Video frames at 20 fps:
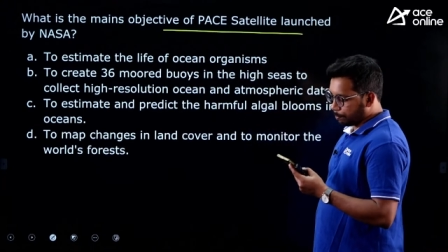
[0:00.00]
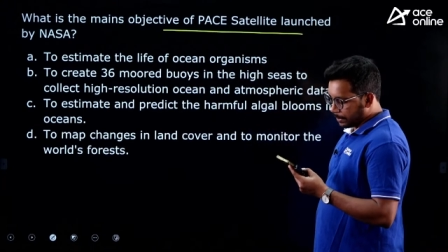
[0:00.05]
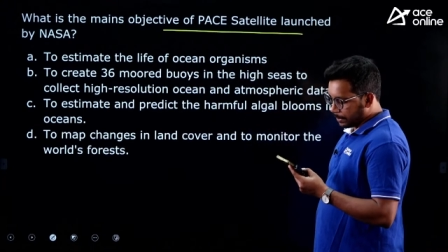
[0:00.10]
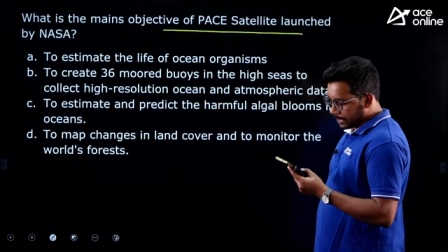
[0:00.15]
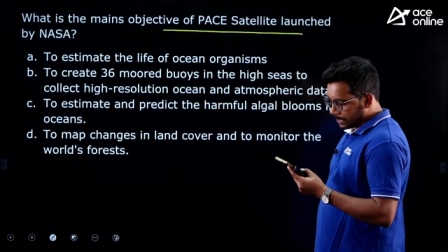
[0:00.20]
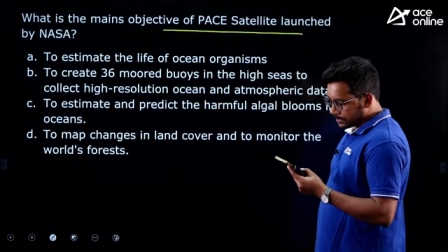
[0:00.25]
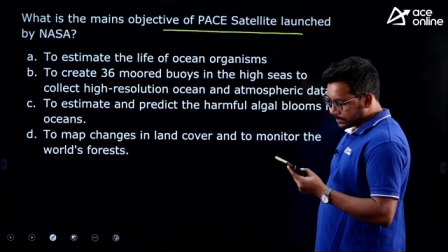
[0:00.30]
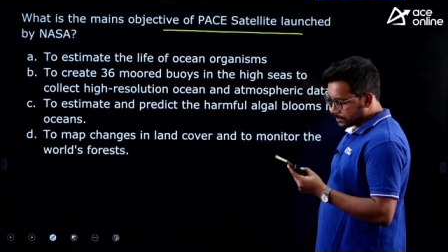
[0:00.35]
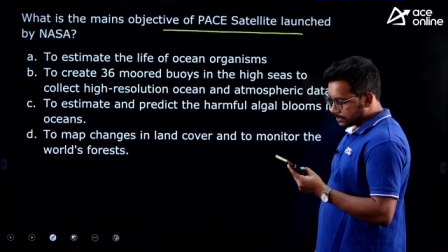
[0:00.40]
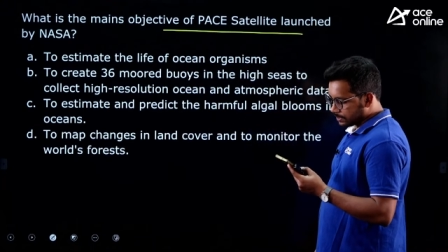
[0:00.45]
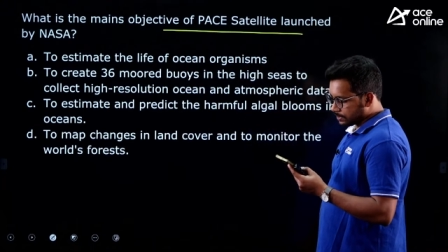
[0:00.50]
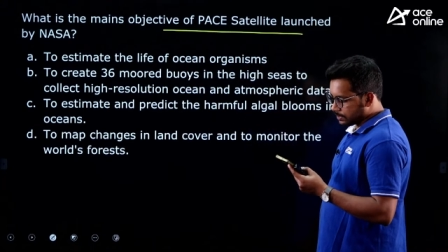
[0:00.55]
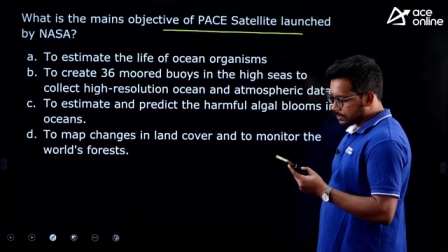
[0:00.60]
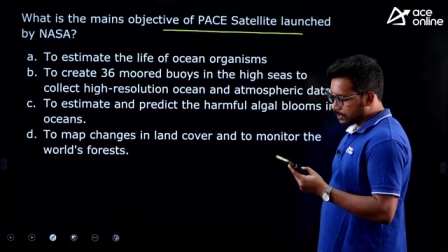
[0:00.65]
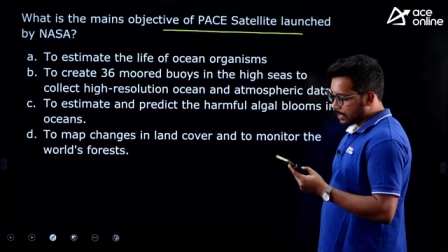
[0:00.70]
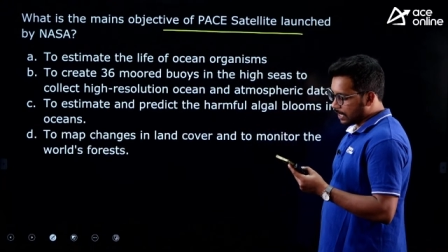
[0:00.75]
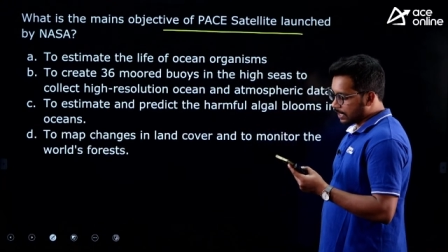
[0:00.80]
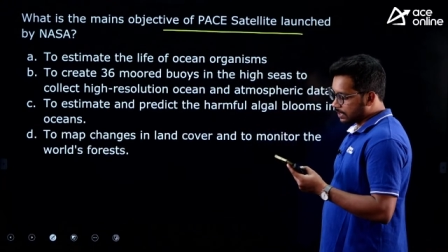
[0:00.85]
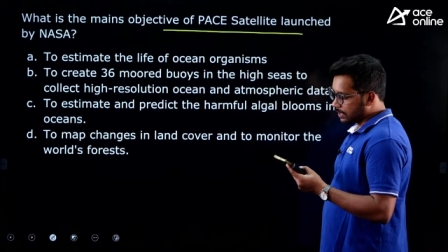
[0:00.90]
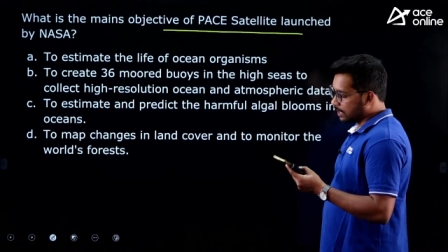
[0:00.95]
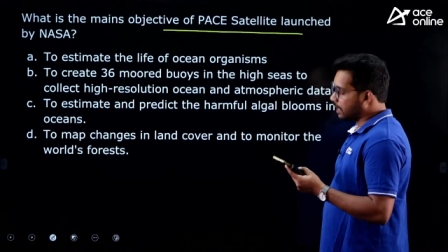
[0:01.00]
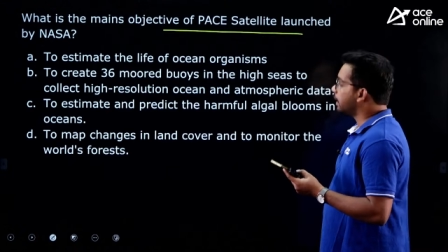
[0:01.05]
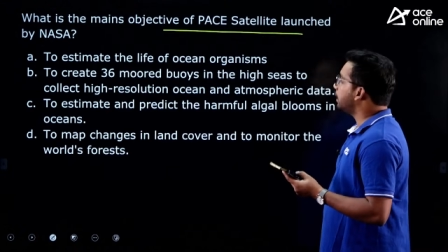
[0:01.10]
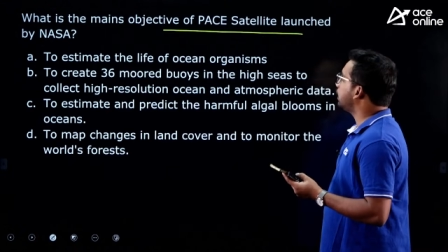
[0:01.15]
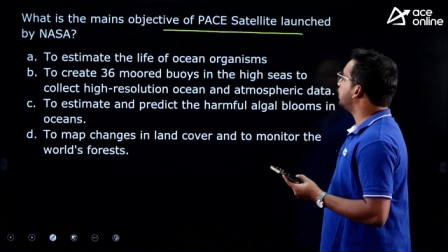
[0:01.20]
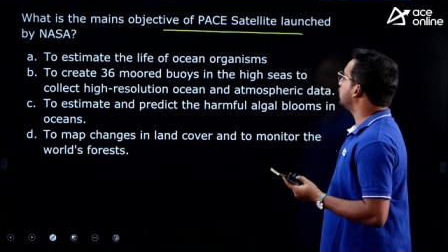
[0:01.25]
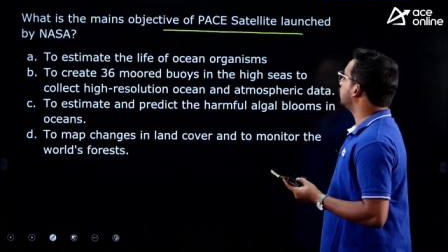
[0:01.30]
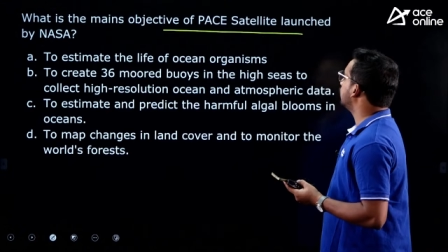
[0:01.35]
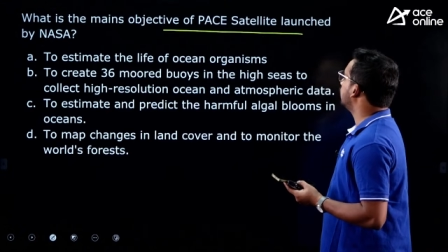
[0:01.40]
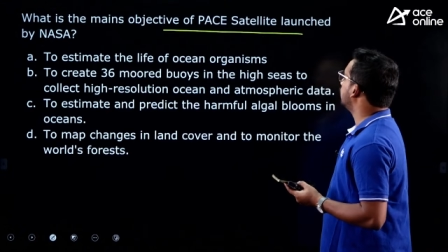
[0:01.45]
PACE
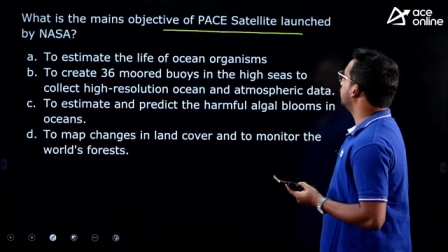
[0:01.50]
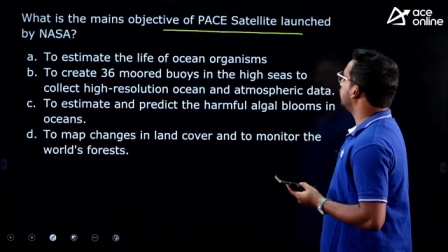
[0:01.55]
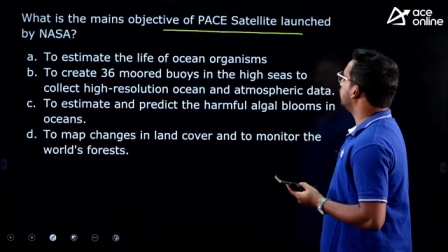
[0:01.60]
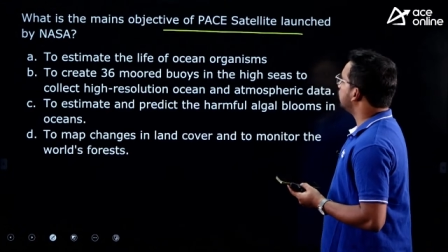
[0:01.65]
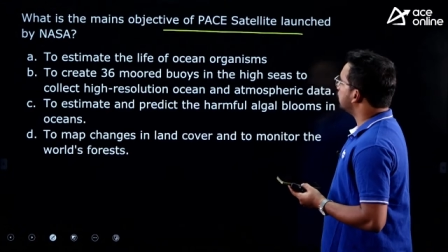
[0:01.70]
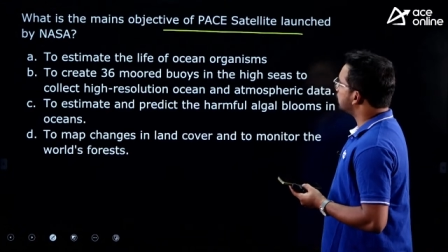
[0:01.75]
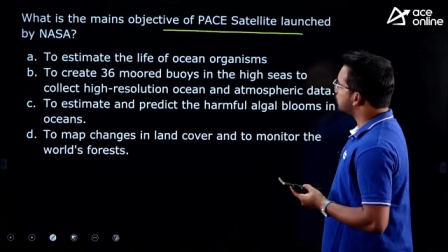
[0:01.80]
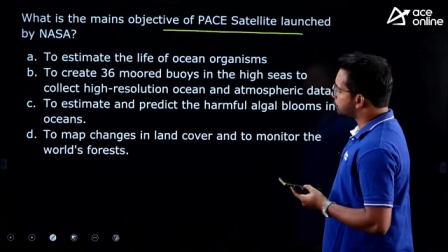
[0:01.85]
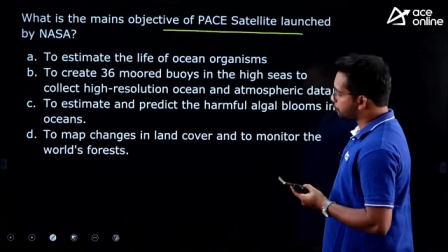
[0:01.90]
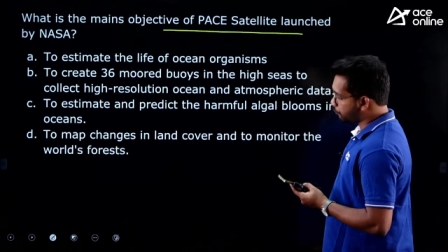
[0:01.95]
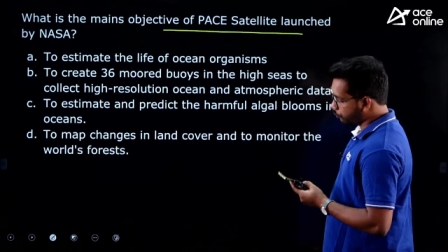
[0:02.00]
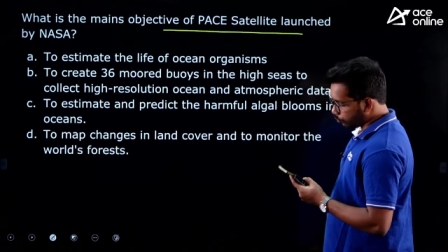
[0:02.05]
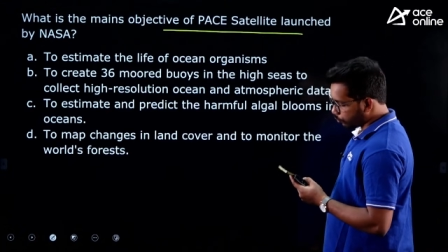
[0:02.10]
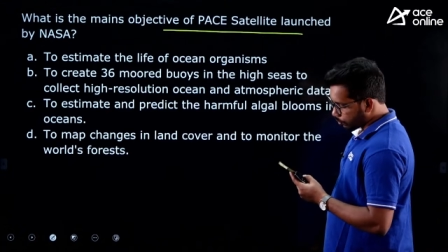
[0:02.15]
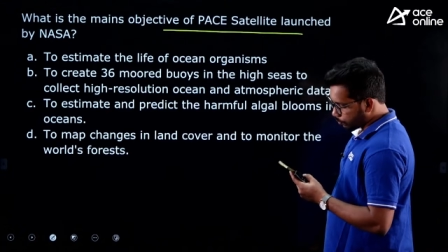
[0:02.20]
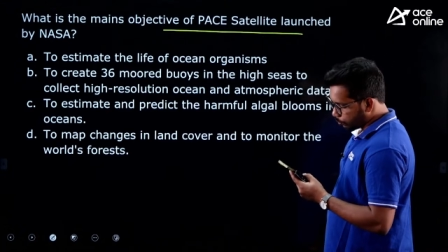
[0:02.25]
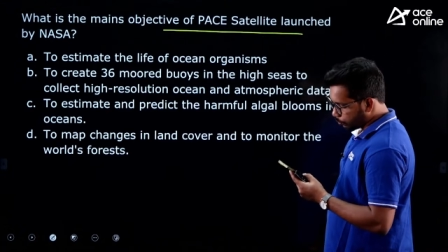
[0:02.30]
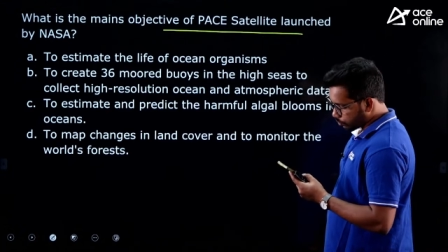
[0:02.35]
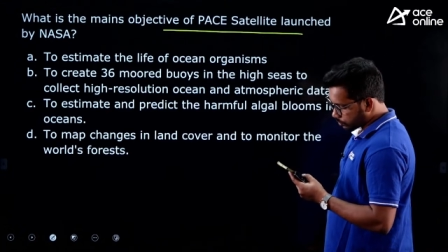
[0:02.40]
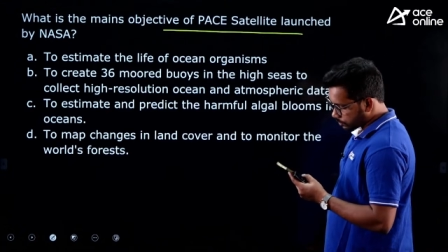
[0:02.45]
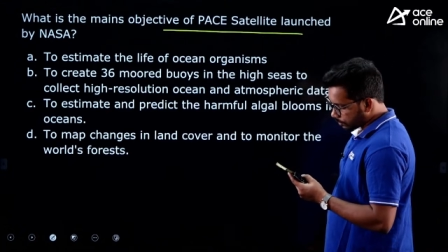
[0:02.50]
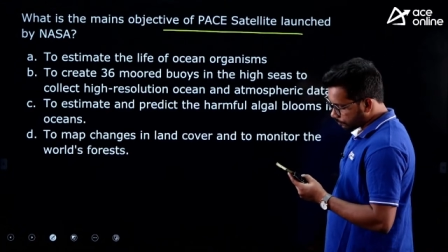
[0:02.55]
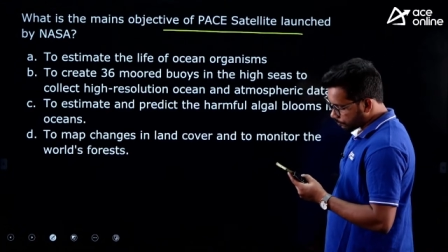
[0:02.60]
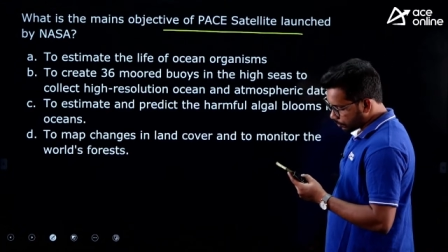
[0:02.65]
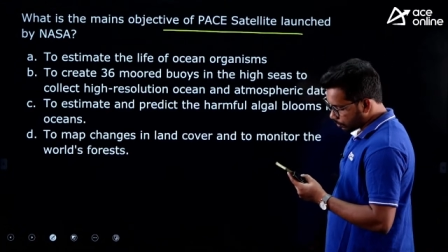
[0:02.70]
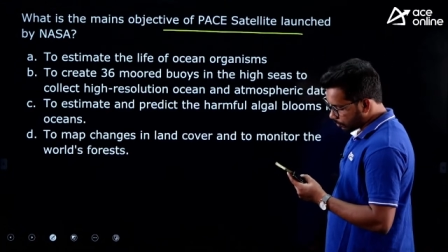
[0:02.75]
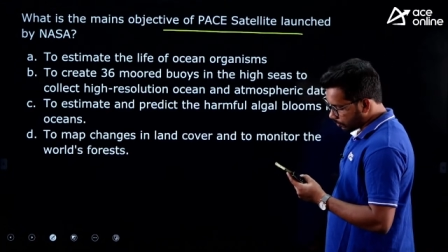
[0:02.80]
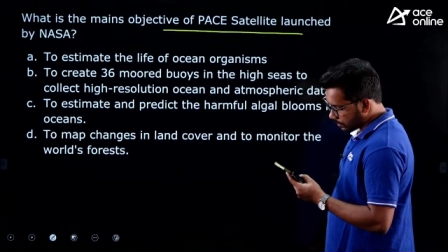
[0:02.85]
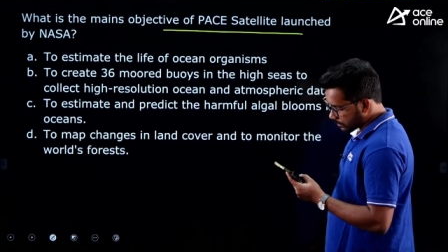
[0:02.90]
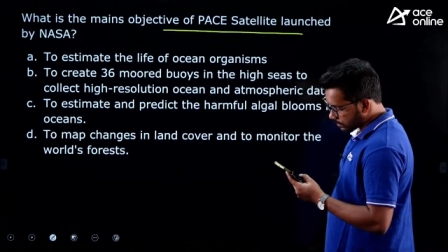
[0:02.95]
satellite? Yes, 4 most of
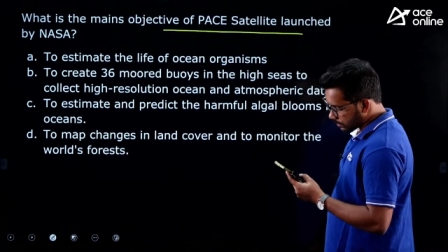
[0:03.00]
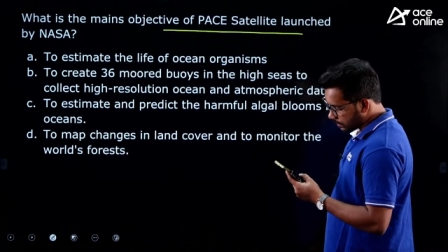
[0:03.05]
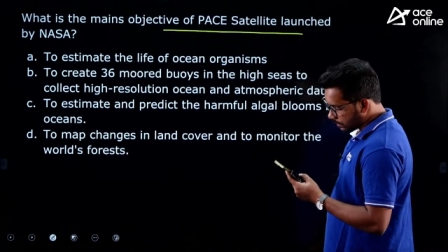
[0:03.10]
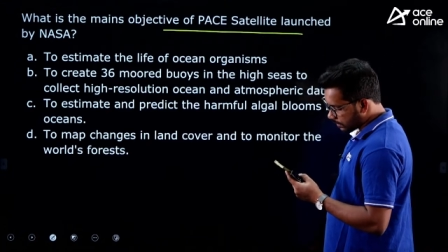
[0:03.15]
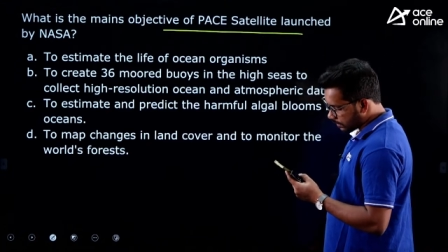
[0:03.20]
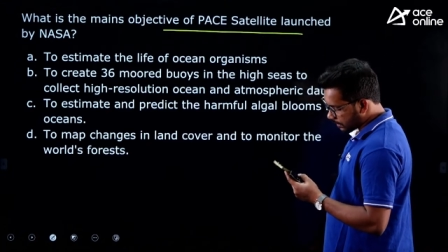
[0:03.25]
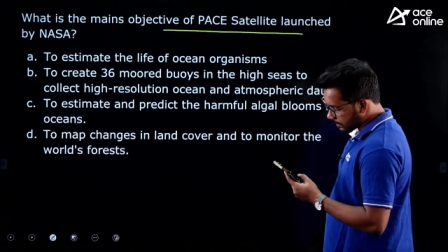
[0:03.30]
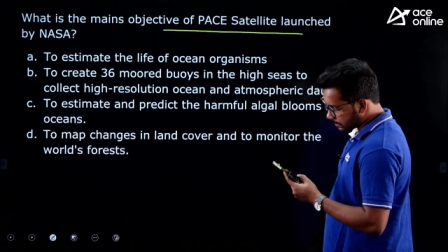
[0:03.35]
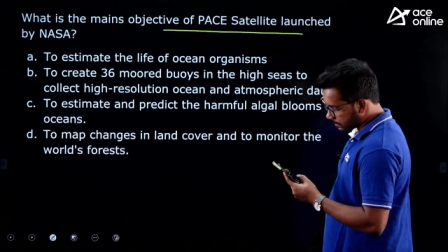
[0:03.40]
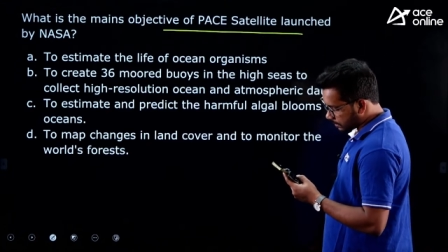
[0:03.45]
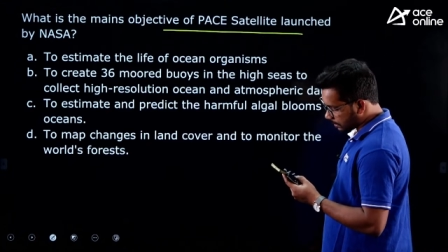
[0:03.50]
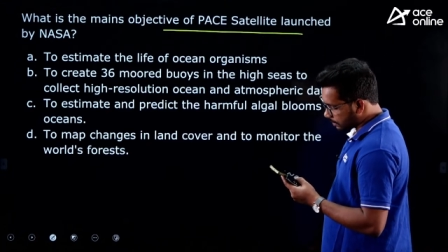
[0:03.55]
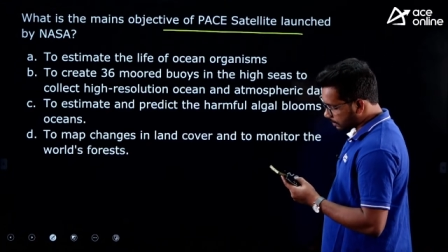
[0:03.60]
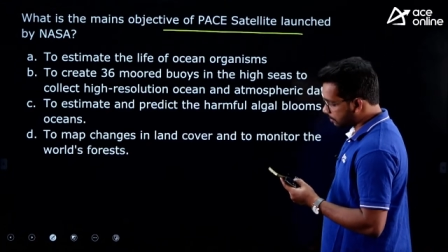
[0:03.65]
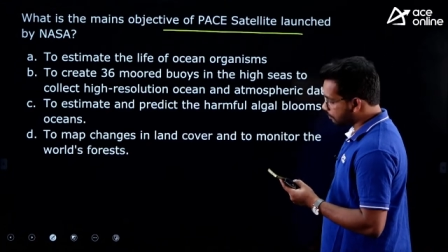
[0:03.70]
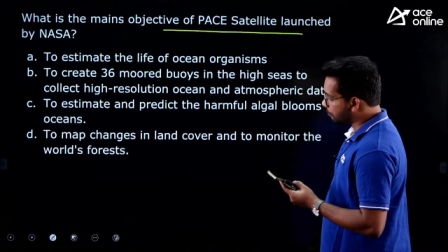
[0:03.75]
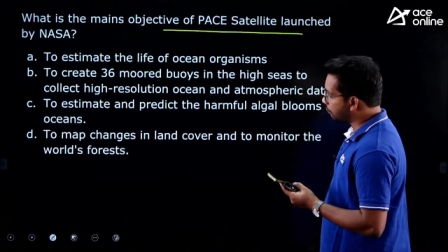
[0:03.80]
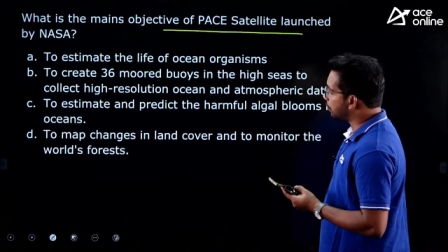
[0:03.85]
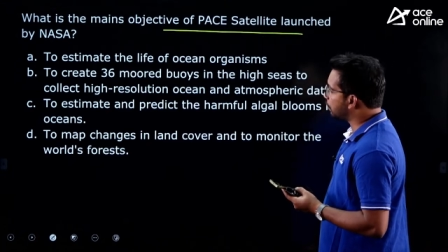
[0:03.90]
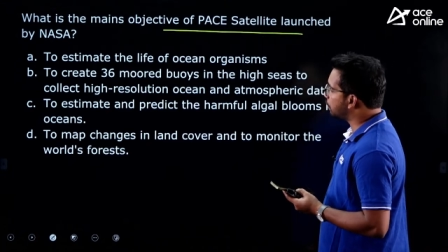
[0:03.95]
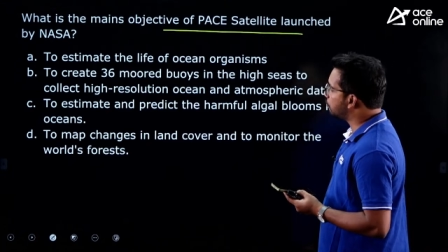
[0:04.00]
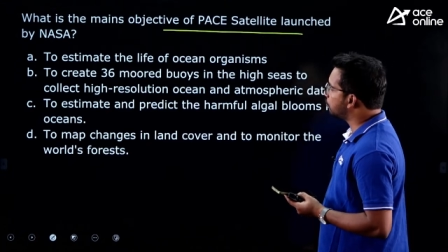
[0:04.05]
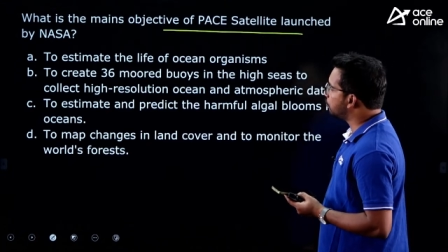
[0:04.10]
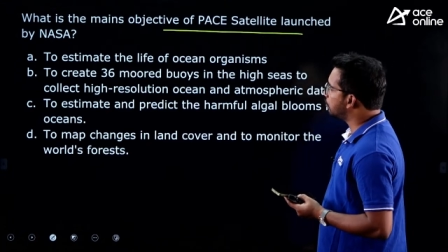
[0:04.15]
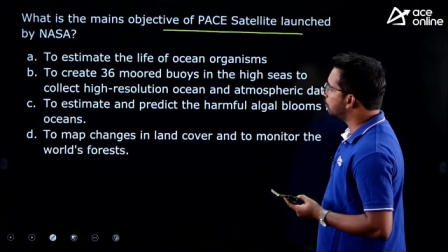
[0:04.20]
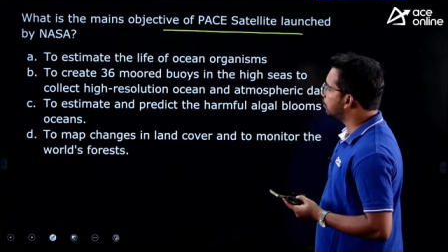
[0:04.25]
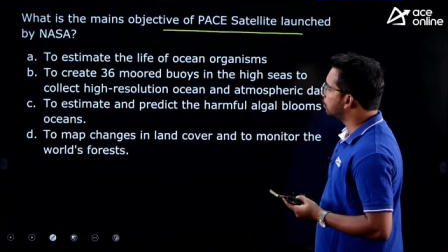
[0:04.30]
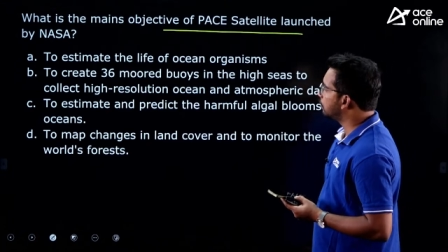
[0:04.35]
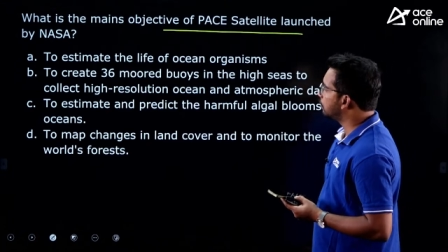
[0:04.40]
you have answered it as correct, very good,